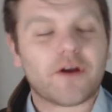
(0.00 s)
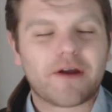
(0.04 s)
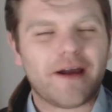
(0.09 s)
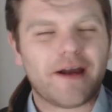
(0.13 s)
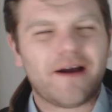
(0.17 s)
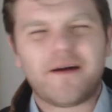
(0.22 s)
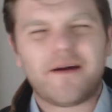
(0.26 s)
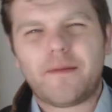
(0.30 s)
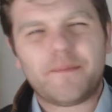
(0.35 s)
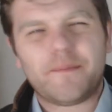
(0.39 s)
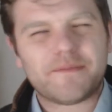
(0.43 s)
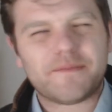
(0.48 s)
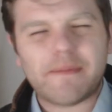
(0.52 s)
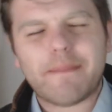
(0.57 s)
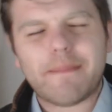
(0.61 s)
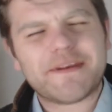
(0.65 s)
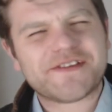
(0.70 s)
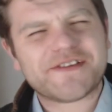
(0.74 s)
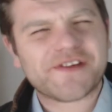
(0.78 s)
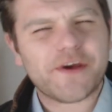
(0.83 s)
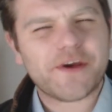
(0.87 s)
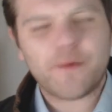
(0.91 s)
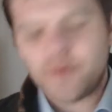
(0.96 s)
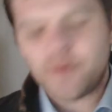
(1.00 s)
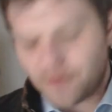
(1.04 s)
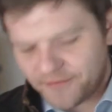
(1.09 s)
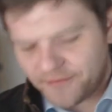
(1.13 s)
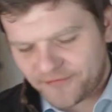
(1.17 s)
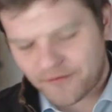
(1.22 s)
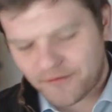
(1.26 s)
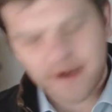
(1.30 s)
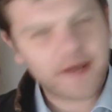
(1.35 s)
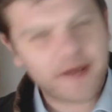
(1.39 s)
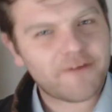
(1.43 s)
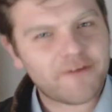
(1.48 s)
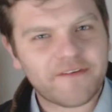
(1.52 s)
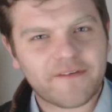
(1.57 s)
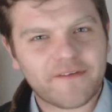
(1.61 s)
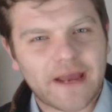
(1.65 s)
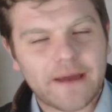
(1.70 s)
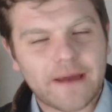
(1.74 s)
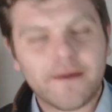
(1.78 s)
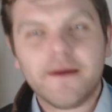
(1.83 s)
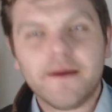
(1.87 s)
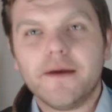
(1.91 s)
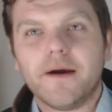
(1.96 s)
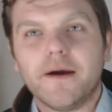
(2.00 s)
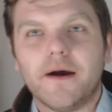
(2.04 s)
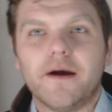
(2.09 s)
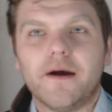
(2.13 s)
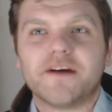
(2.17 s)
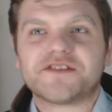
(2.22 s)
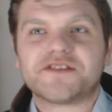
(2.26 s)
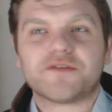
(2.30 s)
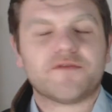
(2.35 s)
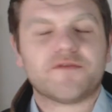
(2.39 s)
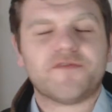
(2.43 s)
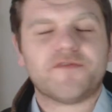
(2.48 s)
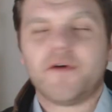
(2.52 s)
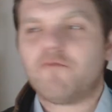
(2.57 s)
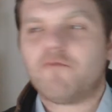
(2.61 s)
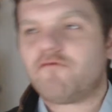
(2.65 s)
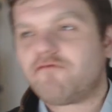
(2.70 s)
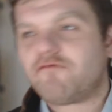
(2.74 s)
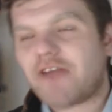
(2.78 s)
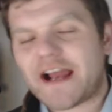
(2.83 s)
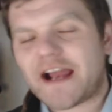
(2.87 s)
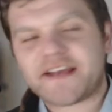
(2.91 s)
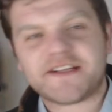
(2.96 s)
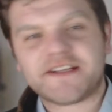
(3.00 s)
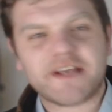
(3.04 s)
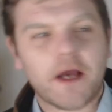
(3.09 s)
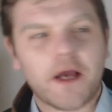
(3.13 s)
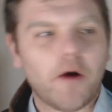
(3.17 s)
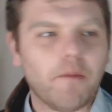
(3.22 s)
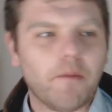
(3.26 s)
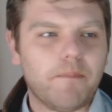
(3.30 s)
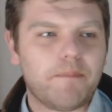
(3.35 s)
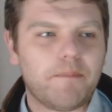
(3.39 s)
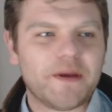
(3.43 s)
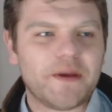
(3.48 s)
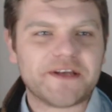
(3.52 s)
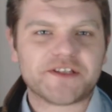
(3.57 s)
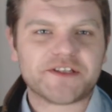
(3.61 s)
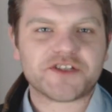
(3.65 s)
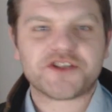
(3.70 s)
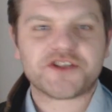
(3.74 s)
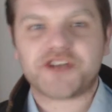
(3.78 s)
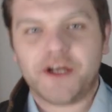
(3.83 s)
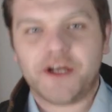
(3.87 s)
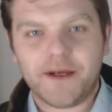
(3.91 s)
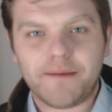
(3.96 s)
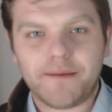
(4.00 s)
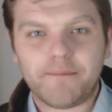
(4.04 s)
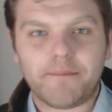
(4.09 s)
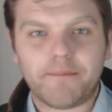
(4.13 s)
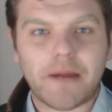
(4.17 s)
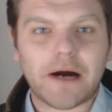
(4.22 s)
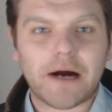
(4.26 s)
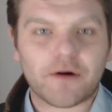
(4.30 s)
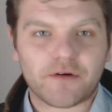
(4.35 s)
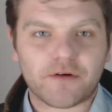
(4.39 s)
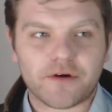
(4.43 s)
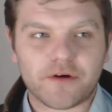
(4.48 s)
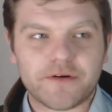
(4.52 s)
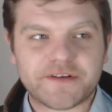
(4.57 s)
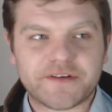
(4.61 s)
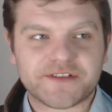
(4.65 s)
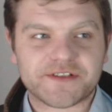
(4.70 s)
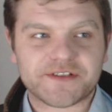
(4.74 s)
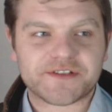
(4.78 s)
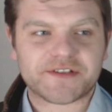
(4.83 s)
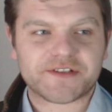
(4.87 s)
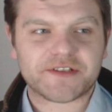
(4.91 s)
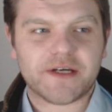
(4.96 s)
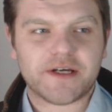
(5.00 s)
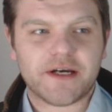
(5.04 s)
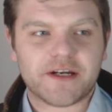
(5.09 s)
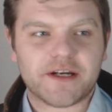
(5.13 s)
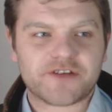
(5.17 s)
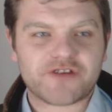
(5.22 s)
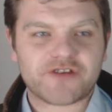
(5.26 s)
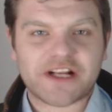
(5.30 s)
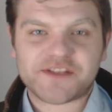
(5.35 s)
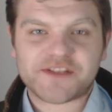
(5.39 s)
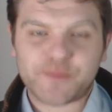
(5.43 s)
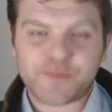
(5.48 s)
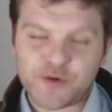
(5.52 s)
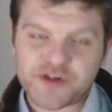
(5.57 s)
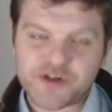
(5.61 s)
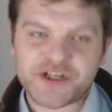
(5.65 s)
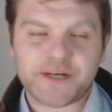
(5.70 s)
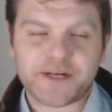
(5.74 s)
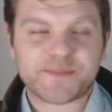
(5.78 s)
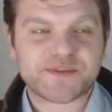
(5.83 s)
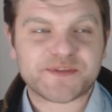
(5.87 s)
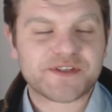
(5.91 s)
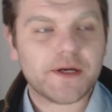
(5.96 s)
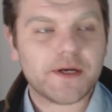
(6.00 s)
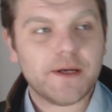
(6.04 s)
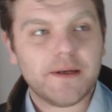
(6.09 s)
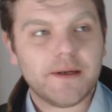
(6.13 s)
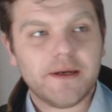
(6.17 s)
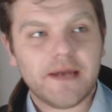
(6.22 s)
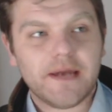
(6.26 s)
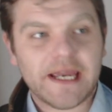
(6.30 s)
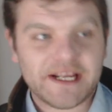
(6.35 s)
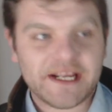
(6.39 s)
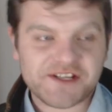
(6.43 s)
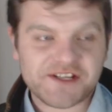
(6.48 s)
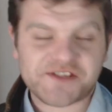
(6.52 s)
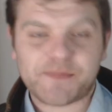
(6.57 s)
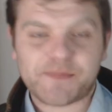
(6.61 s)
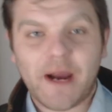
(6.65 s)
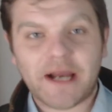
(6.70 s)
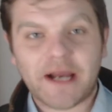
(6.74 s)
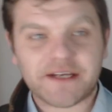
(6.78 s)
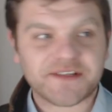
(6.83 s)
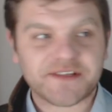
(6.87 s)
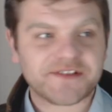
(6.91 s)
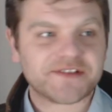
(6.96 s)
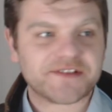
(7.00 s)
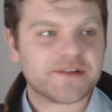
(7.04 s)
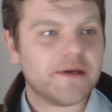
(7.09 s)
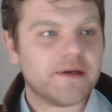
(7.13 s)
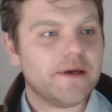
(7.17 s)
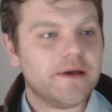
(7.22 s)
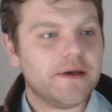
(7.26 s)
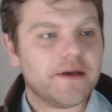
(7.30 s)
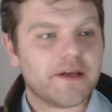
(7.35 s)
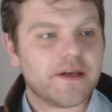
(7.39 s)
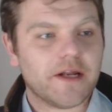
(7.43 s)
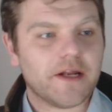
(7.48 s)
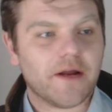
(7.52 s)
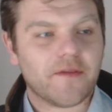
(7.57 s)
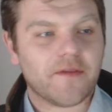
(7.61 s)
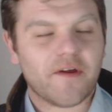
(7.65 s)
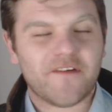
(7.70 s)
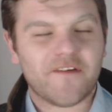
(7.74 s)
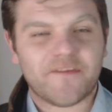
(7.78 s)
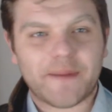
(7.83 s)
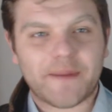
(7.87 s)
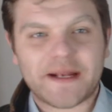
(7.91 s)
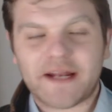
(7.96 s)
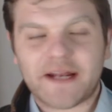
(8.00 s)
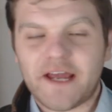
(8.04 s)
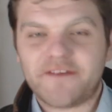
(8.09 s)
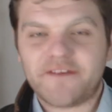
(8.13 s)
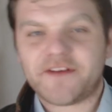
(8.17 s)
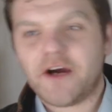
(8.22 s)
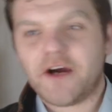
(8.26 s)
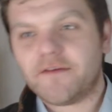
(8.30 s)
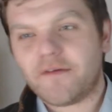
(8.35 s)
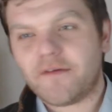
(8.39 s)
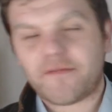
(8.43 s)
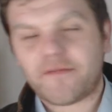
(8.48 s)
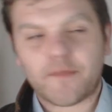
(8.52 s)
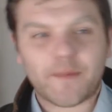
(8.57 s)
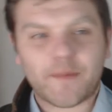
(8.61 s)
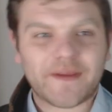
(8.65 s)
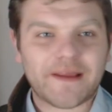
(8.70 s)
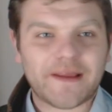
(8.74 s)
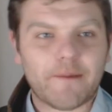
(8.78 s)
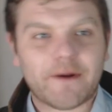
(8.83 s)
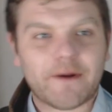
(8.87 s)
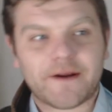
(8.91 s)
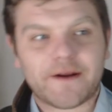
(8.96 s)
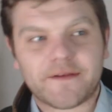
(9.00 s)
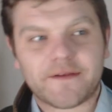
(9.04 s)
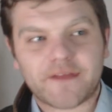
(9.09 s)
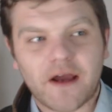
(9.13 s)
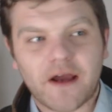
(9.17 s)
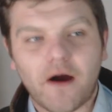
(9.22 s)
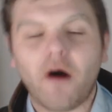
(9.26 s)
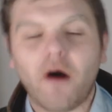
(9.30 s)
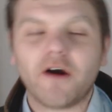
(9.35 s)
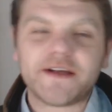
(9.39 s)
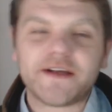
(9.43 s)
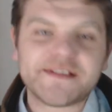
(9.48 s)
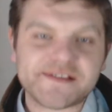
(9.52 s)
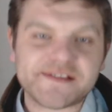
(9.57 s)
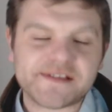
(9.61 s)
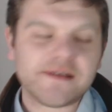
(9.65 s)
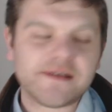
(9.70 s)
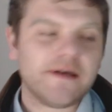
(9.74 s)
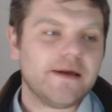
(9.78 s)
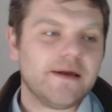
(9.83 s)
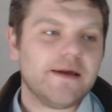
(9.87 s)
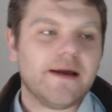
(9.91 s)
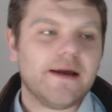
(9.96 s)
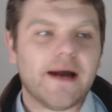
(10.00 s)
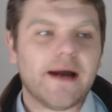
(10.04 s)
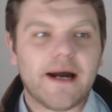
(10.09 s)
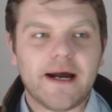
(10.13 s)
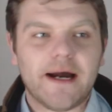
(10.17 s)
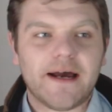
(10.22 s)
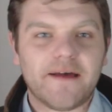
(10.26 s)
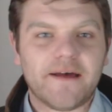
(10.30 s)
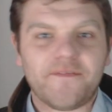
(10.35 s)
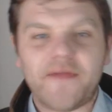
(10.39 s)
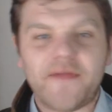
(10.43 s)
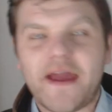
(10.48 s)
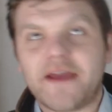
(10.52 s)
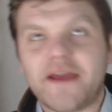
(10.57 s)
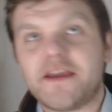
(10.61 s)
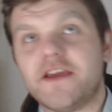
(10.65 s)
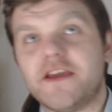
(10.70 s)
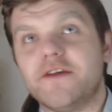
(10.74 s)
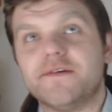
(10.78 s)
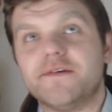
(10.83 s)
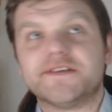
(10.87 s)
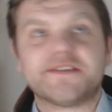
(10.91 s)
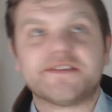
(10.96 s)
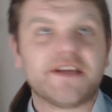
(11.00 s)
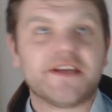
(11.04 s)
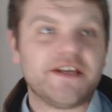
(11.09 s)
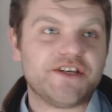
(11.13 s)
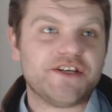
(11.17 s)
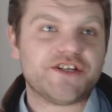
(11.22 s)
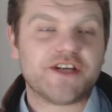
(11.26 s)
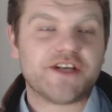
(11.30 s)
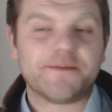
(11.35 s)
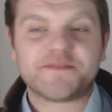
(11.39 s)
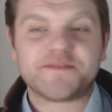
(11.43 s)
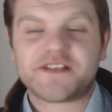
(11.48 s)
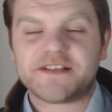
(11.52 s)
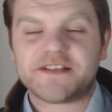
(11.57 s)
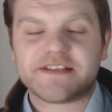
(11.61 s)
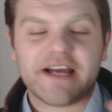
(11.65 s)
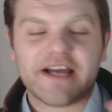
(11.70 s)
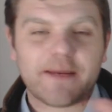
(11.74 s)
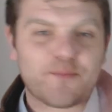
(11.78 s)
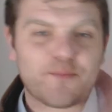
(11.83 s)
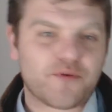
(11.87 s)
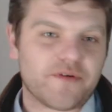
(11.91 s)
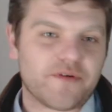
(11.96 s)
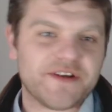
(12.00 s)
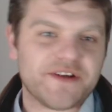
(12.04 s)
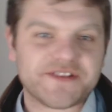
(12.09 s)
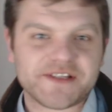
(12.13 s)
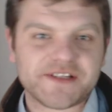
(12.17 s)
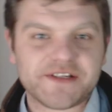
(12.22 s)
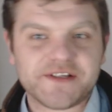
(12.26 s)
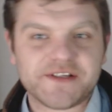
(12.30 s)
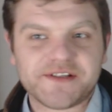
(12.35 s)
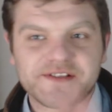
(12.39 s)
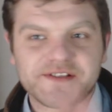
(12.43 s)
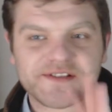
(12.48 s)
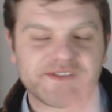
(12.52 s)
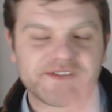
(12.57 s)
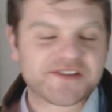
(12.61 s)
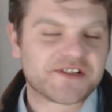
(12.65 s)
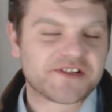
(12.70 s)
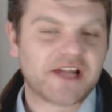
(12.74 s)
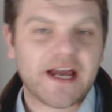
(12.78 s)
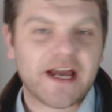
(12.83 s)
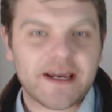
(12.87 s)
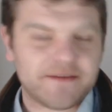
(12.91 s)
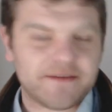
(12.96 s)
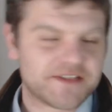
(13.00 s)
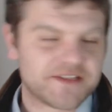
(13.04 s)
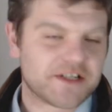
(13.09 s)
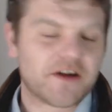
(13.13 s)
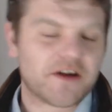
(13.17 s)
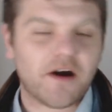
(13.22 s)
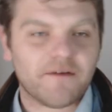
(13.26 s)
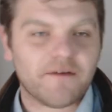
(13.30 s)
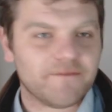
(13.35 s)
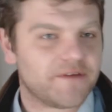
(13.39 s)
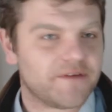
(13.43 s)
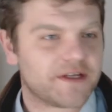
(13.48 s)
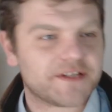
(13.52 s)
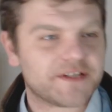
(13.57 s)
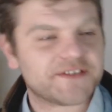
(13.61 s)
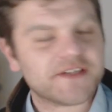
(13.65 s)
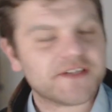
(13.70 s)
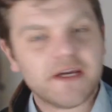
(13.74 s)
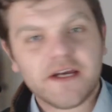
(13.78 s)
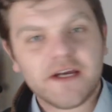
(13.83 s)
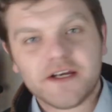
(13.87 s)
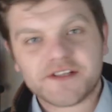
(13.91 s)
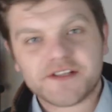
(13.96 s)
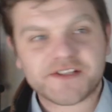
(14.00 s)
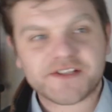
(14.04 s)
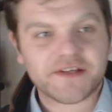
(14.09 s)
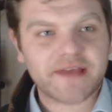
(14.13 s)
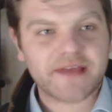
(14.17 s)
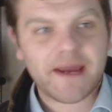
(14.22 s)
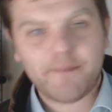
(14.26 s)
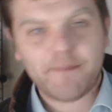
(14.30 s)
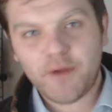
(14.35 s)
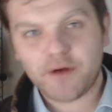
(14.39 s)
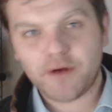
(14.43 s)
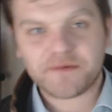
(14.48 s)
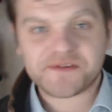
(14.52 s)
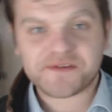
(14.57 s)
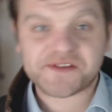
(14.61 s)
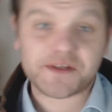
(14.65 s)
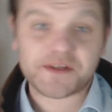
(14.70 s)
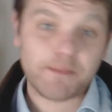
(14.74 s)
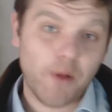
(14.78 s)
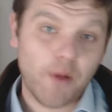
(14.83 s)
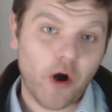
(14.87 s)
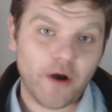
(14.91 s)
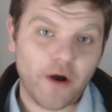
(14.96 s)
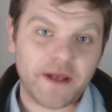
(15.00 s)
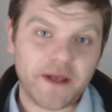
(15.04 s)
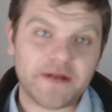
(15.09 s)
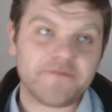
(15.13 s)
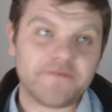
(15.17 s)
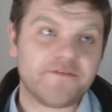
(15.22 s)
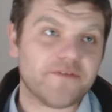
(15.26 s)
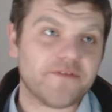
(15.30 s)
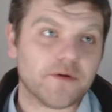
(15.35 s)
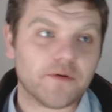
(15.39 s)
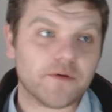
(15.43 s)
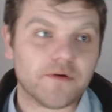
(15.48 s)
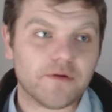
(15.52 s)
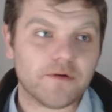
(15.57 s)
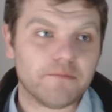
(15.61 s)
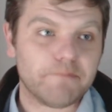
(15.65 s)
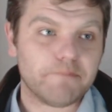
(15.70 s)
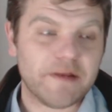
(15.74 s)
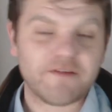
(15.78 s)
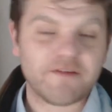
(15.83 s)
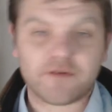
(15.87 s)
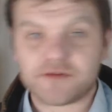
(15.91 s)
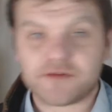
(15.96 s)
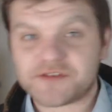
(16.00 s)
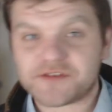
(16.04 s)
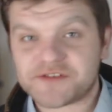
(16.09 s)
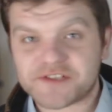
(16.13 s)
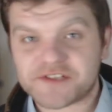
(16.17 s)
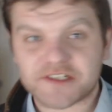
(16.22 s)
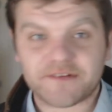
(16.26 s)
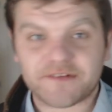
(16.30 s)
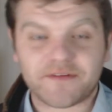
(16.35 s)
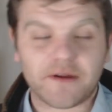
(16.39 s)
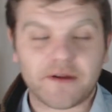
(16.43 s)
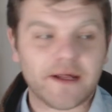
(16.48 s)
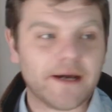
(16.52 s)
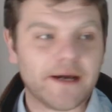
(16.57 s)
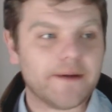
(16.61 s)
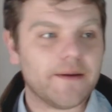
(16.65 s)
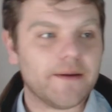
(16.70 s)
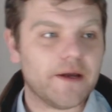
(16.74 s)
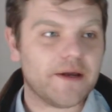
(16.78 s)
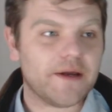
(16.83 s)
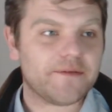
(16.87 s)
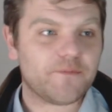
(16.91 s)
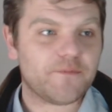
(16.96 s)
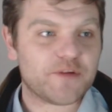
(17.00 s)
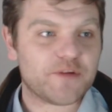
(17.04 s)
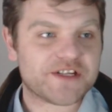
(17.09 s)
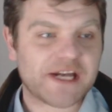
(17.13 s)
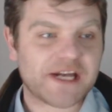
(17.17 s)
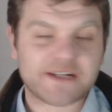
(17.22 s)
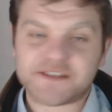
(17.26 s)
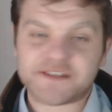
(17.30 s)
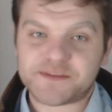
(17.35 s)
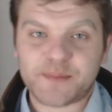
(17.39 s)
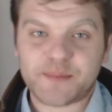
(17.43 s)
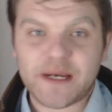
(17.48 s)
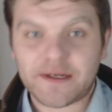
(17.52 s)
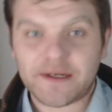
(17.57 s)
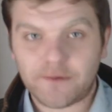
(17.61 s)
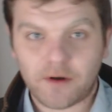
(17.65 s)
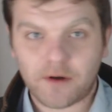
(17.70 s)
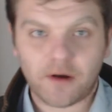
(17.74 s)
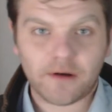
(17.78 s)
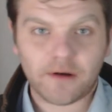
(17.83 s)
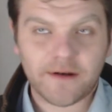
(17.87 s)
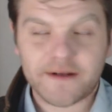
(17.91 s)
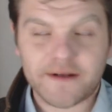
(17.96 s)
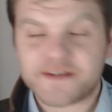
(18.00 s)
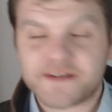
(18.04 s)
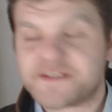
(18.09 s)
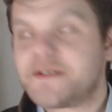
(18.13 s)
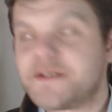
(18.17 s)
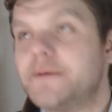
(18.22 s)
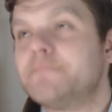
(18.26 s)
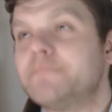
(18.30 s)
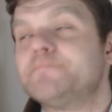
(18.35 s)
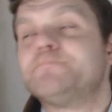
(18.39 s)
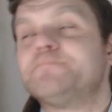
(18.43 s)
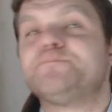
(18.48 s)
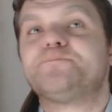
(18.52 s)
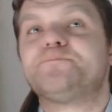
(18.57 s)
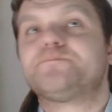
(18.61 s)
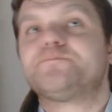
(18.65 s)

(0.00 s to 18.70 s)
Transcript: They have like uh, maybe two or three, I forget. Uh, sort of rackety old piece of shit battle cruisers, uh, transport ships in space. You know that have been left over from when they were at their height, uh, and they used these ships to take prisoners and slaves and convicts to their moons to mine for minerals and stuff like that, uh, which act as penal colonies.